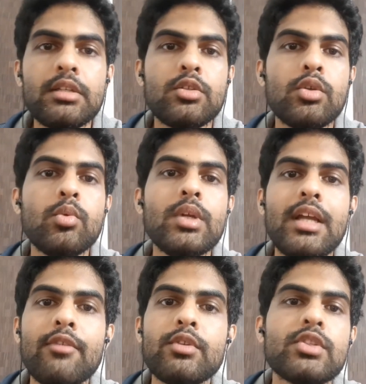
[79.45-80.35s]
you will
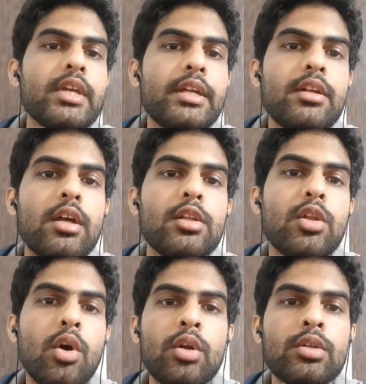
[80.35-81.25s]
have to send a
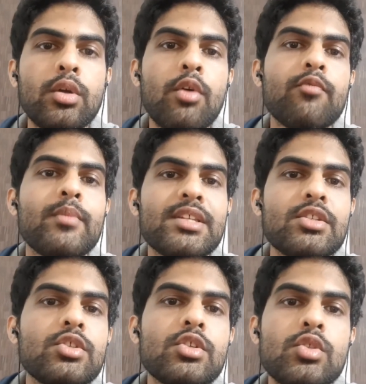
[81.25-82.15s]
lot of
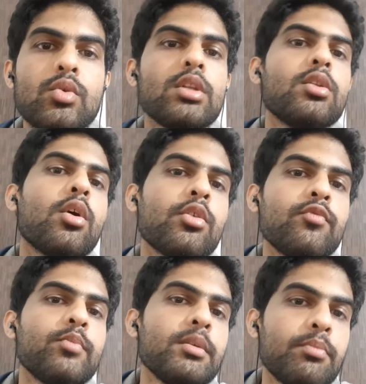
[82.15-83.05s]
messages to a lot
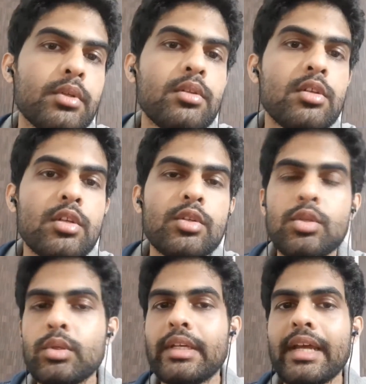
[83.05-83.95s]
of people
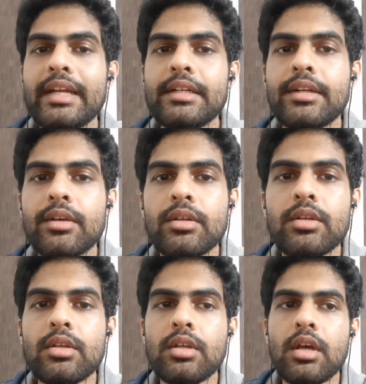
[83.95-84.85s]
to get
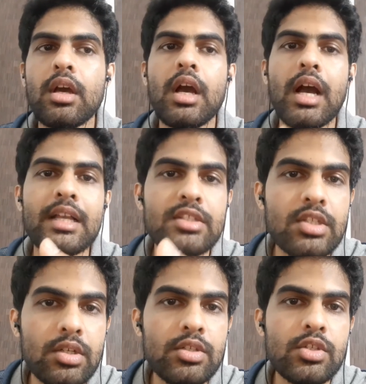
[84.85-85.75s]

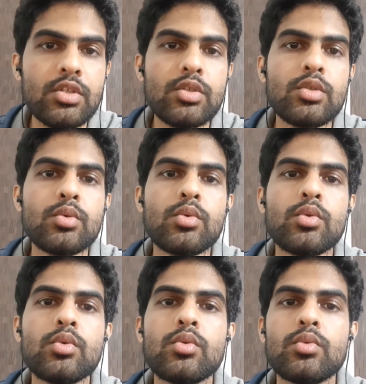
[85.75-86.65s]
answers
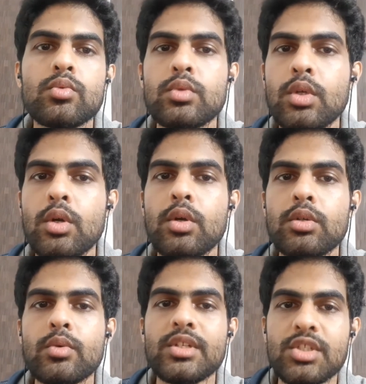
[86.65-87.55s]
to your
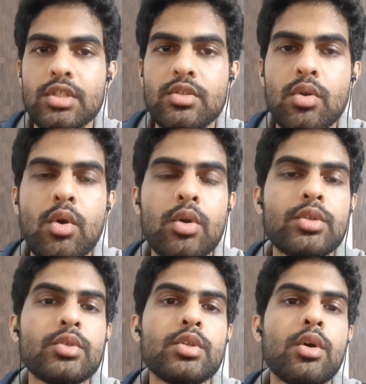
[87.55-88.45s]
questions or
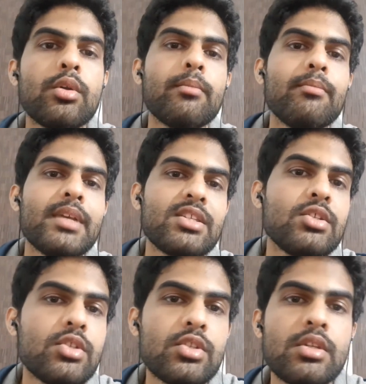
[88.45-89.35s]
to your
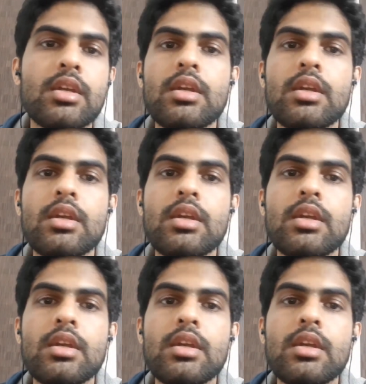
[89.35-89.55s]
messages.